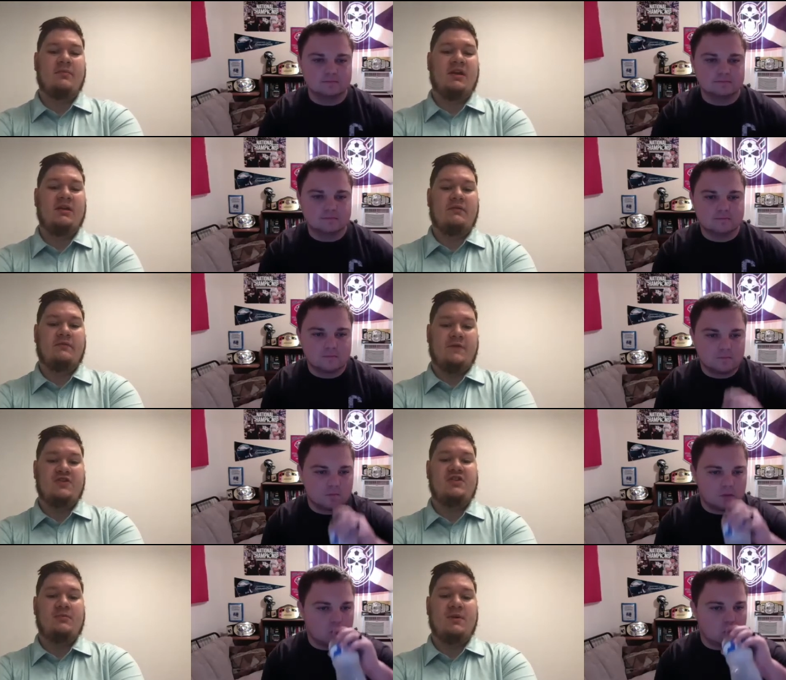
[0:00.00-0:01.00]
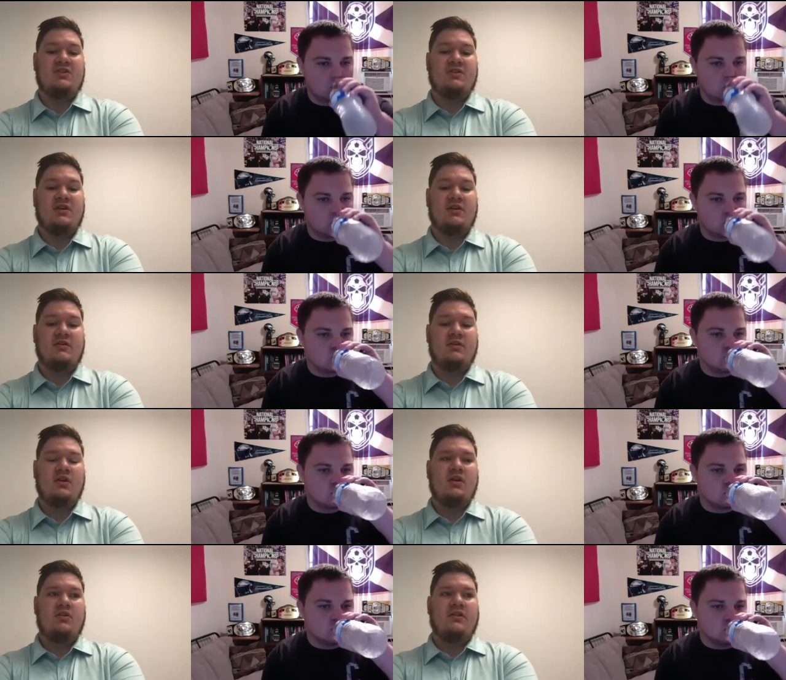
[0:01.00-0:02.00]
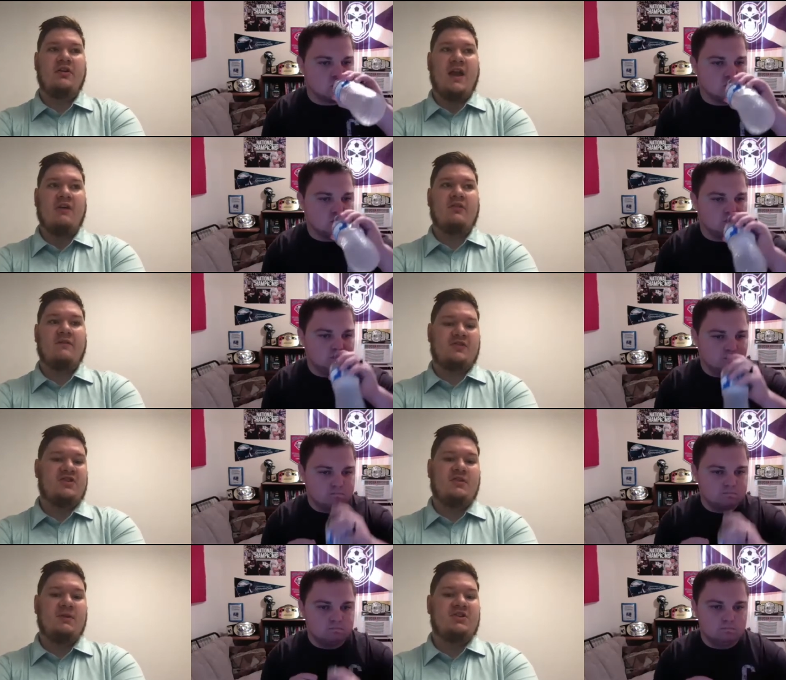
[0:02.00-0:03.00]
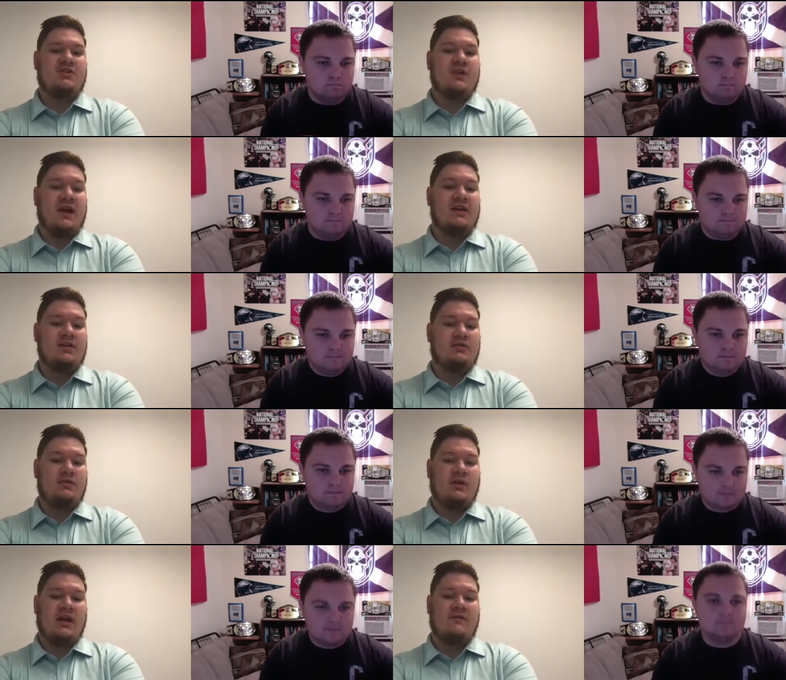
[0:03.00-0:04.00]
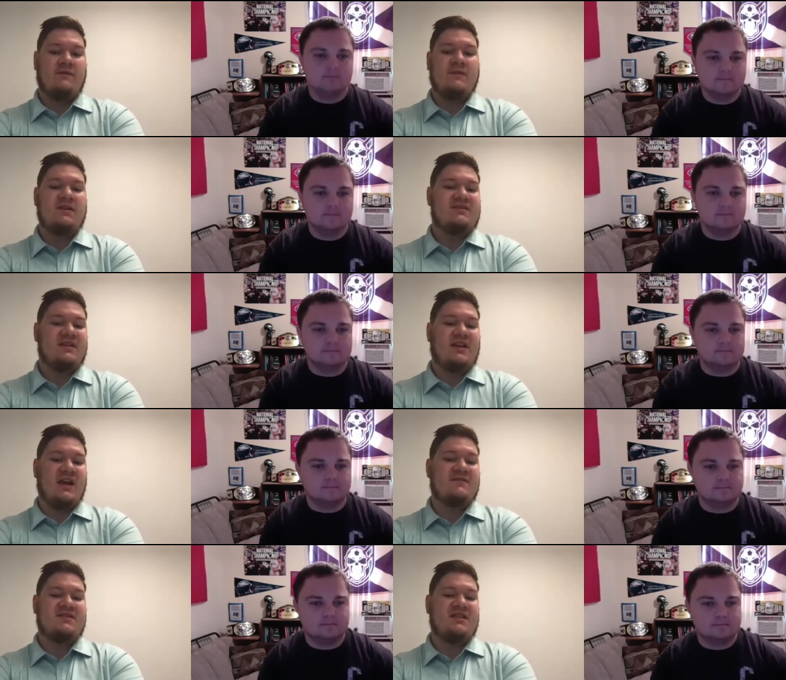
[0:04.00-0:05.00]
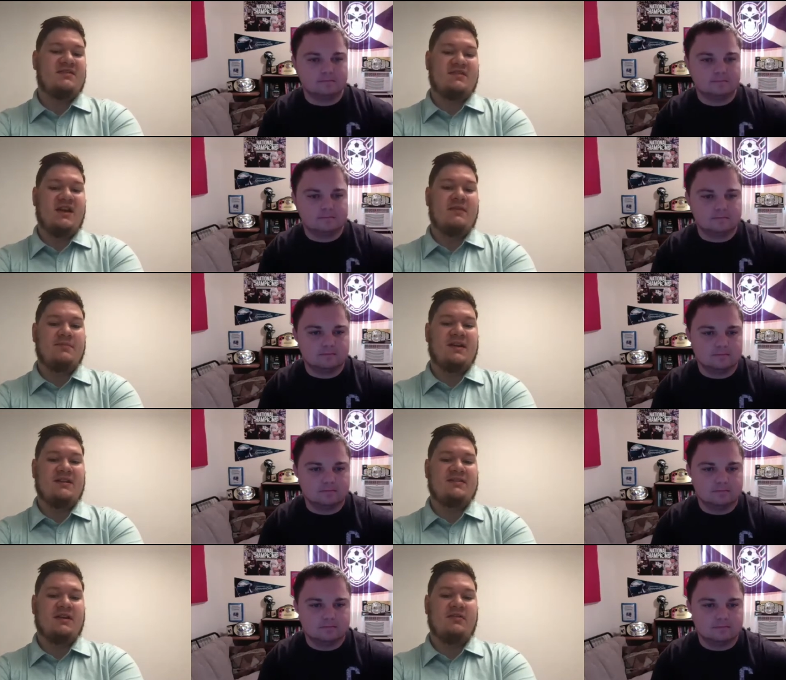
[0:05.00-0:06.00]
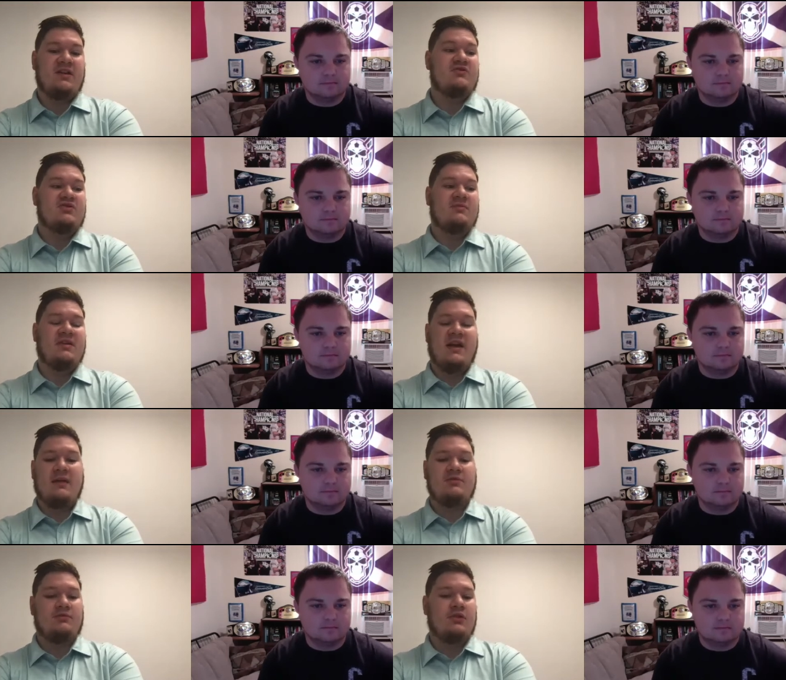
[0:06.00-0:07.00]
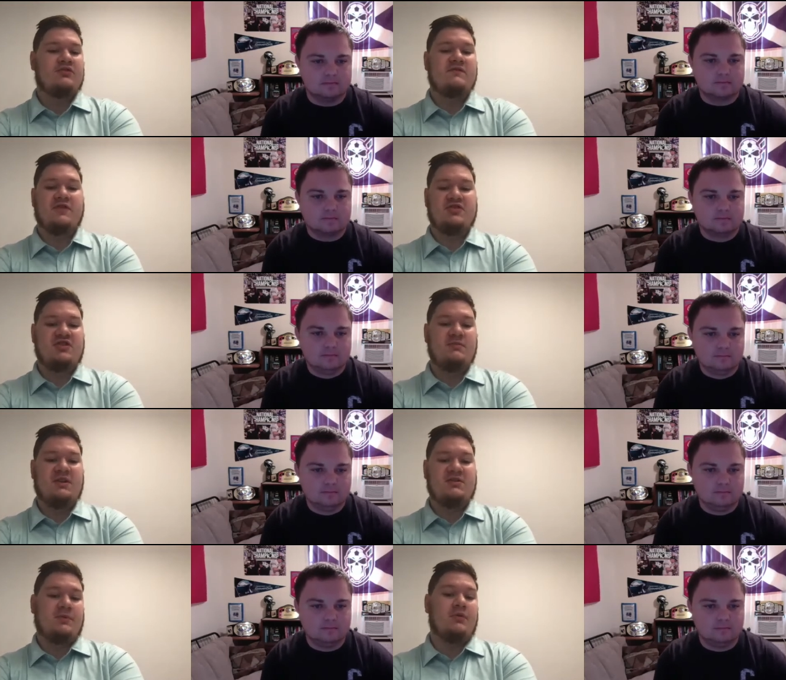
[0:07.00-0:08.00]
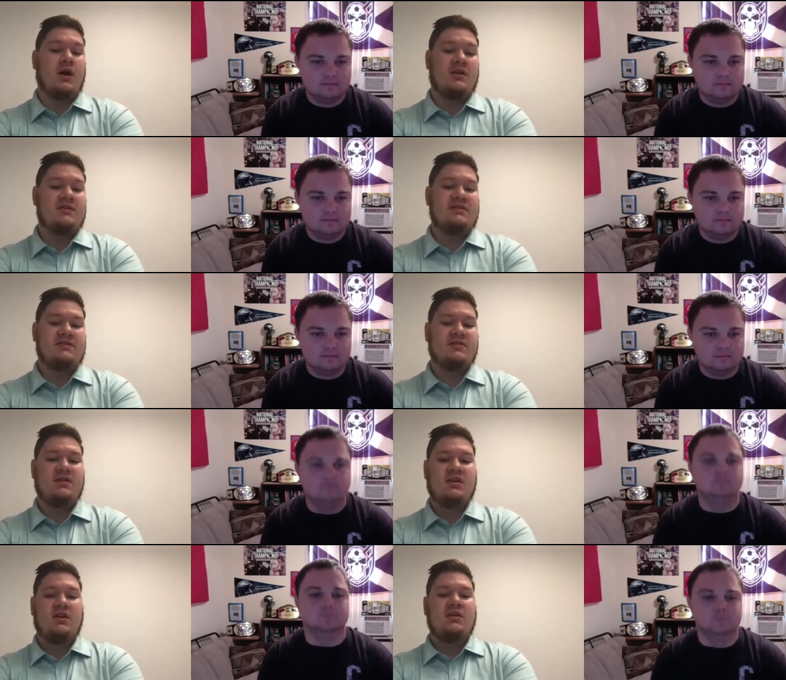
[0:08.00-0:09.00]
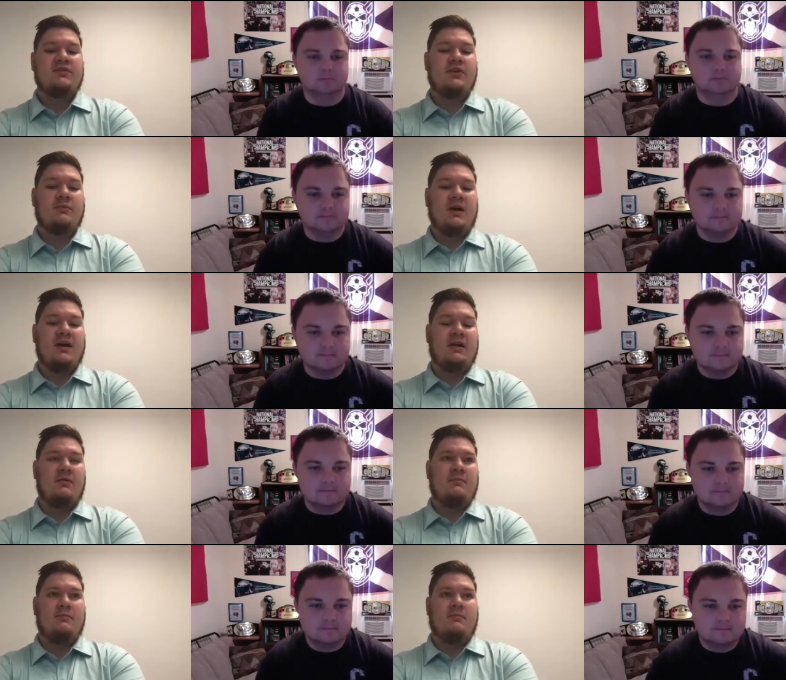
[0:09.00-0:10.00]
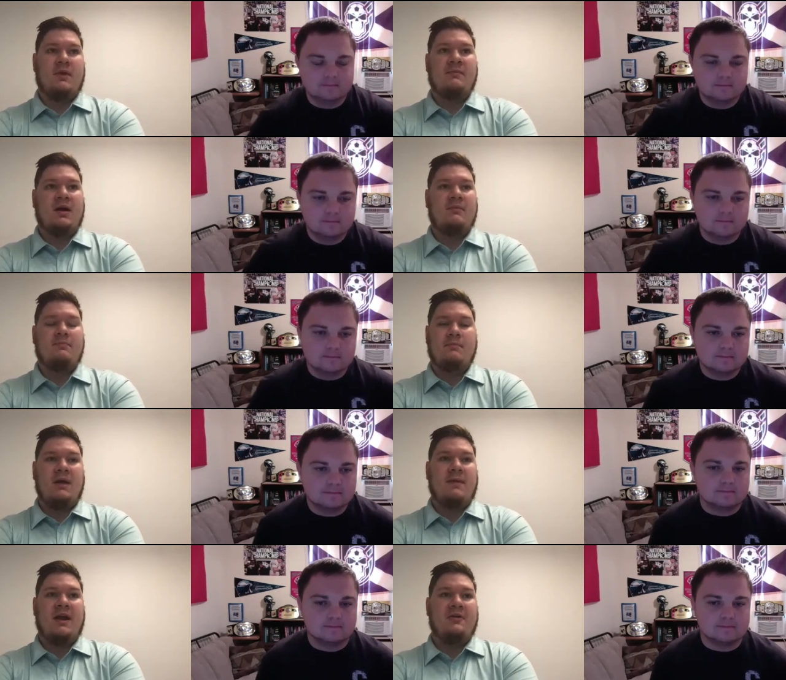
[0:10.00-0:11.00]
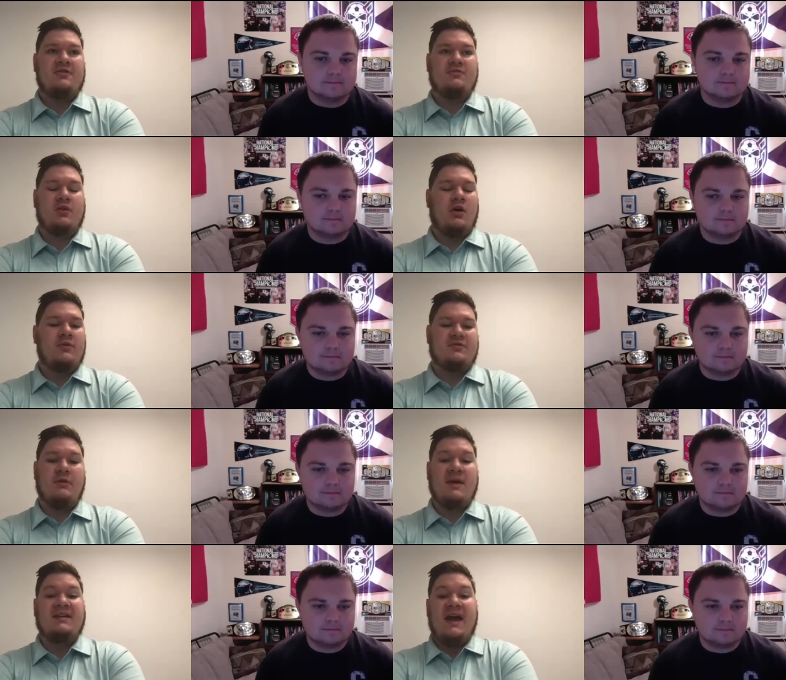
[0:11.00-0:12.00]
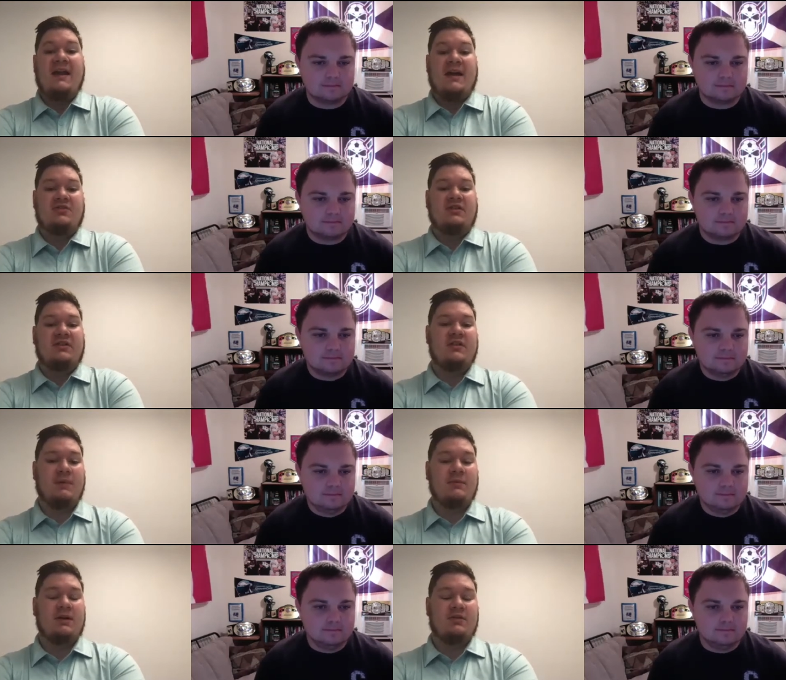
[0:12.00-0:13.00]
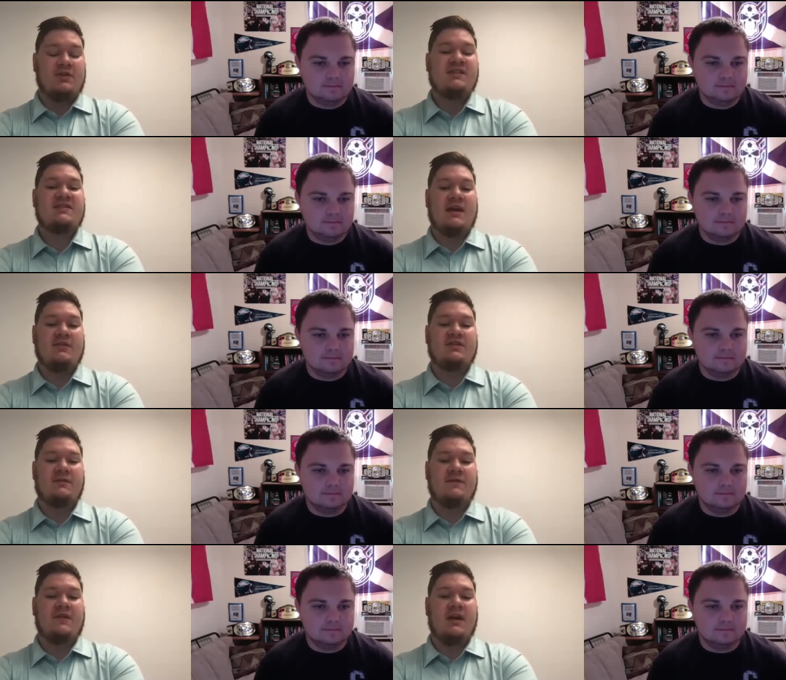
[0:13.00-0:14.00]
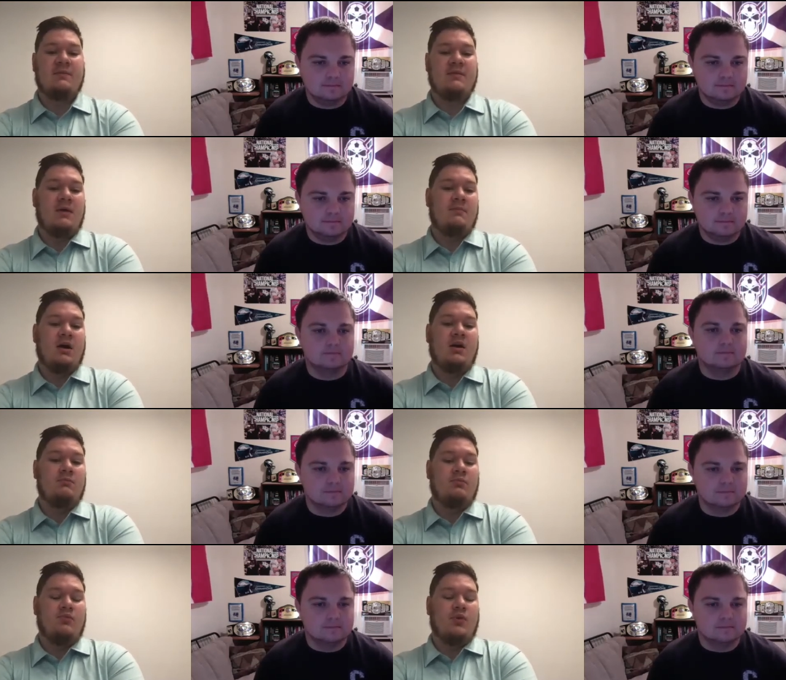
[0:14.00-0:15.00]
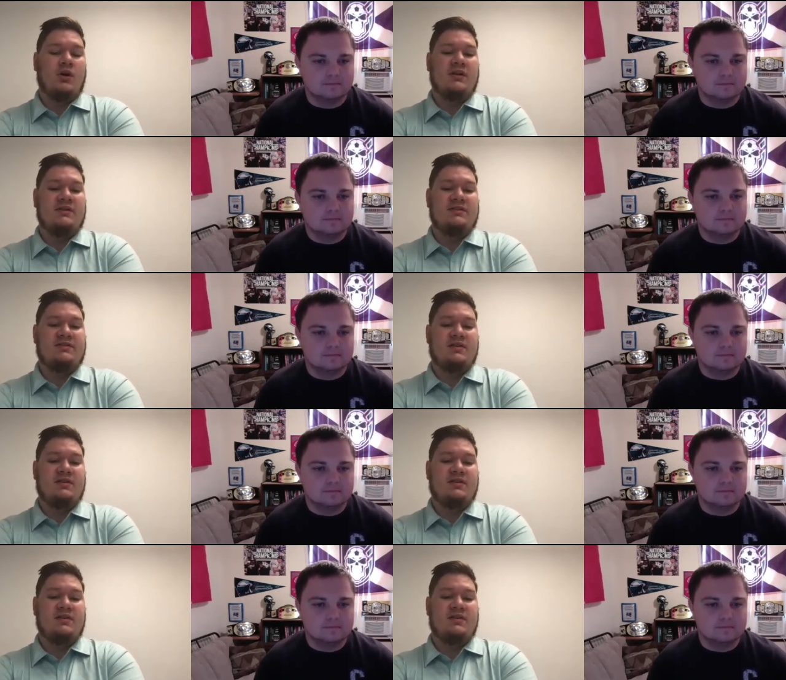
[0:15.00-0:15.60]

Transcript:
Speaker 1: in Virginia Beach that they're now the Virginia Beach United and VB City FC is the NPSL. They used to be the Hampton Roads and Virginia Beach Piranhas. Mm. So my and my my parents were always around. My dad actually did the public address announcing for them, and my mom was